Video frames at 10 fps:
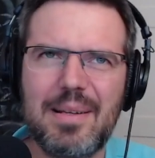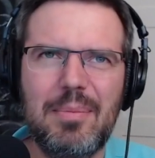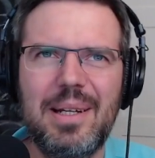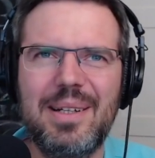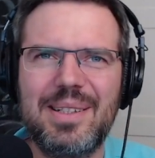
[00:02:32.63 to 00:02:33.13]

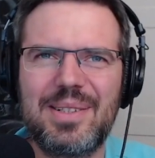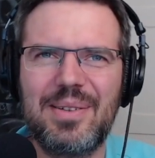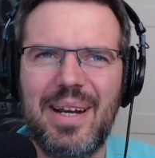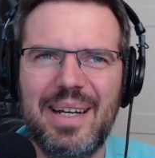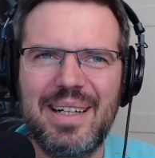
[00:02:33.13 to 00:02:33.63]
Zeppelin is
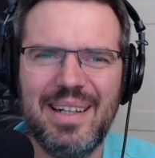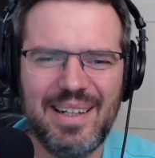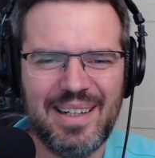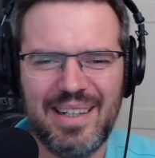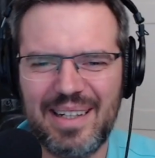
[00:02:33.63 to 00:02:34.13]
great
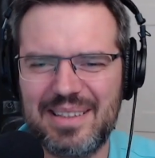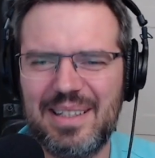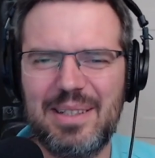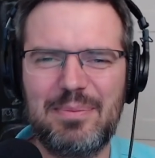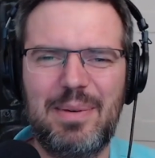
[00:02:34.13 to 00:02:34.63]

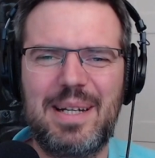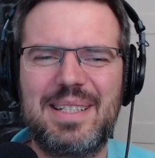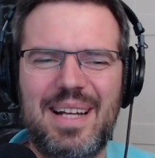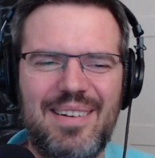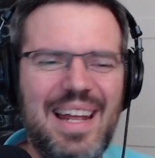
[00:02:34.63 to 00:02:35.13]
until it
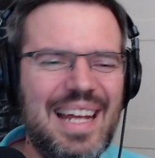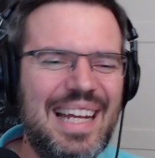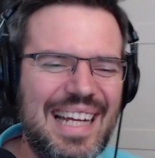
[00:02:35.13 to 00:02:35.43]
breaks down."